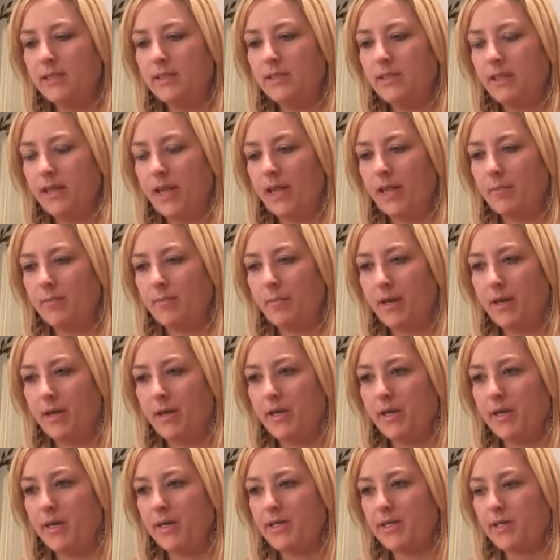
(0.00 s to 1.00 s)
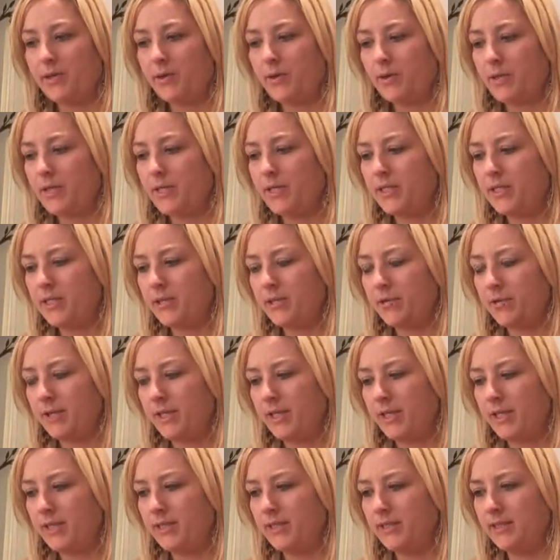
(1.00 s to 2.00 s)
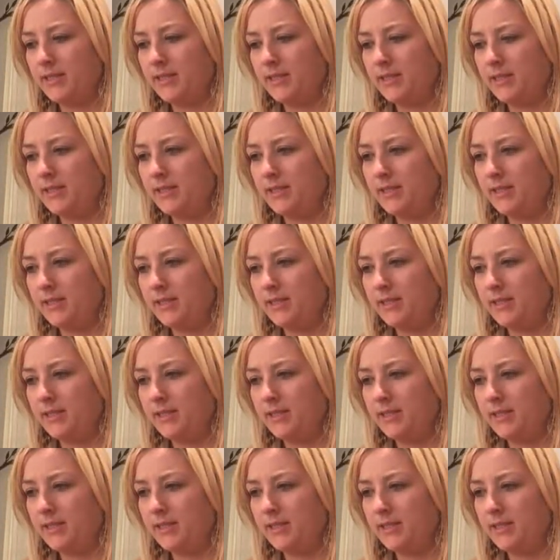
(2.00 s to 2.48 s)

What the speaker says: to get my story to you guys.